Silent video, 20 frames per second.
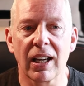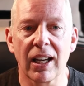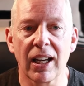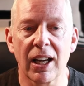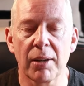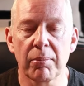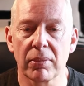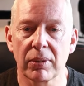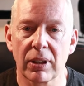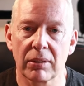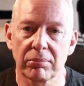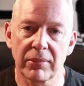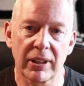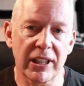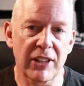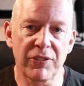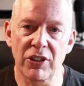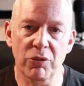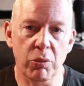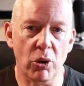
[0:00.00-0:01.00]
Um,
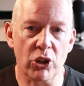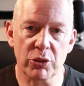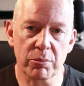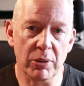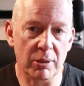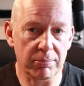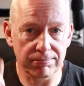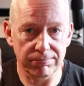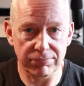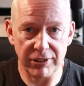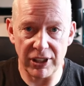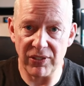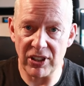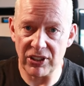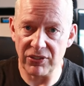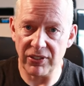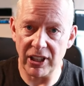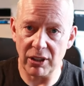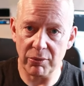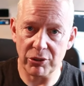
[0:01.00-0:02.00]
if you've watched my
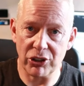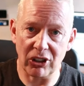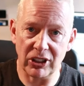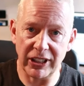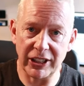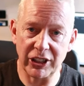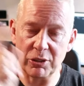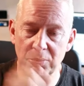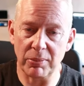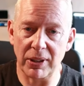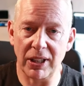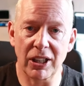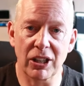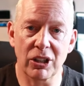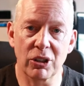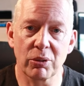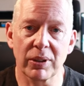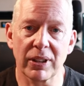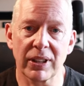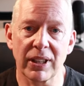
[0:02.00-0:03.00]
previous video, which I'll link up
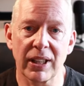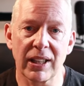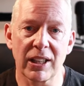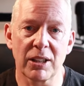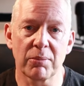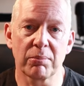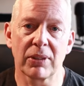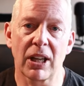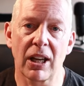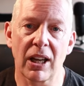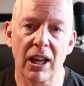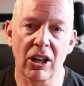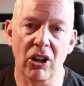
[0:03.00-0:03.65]
below, um,